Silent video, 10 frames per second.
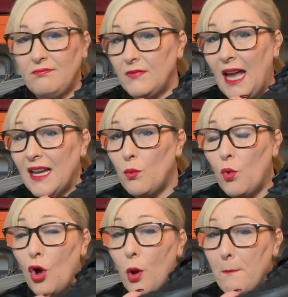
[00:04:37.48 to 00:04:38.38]
I can
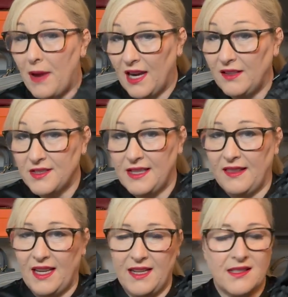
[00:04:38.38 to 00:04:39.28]
walk miles in
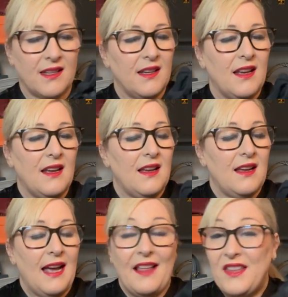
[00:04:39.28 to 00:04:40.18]
these,
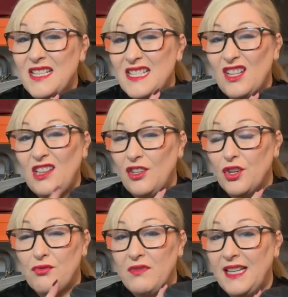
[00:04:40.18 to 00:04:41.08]
and they still look
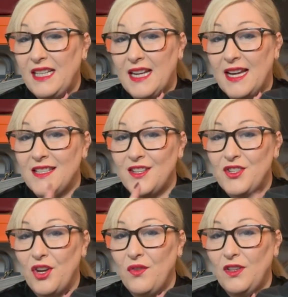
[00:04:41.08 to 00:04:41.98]
really nice. They
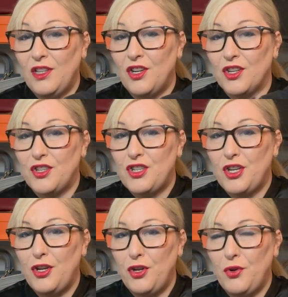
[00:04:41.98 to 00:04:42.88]
don't look
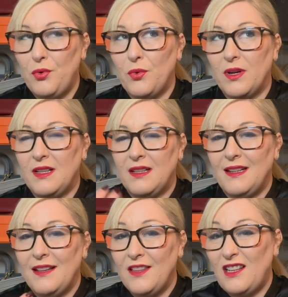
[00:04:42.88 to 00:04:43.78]
too,
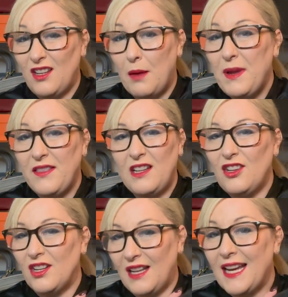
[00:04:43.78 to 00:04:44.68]
they
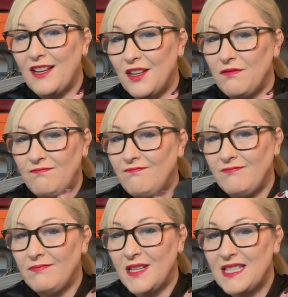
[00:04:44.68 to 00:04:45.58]
look like a
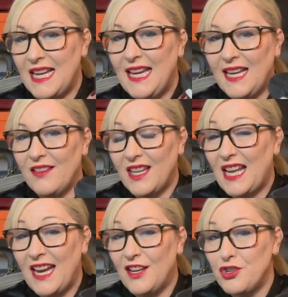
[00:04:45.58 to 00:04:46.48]
sneaker, they're
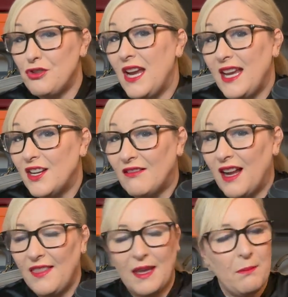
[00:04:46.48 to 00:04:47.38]
like a trainer,
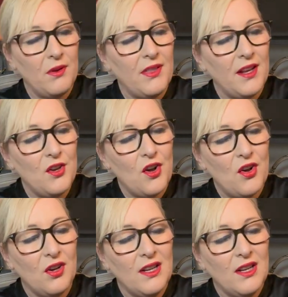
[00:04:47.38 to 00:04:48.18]
aren't they? But they're not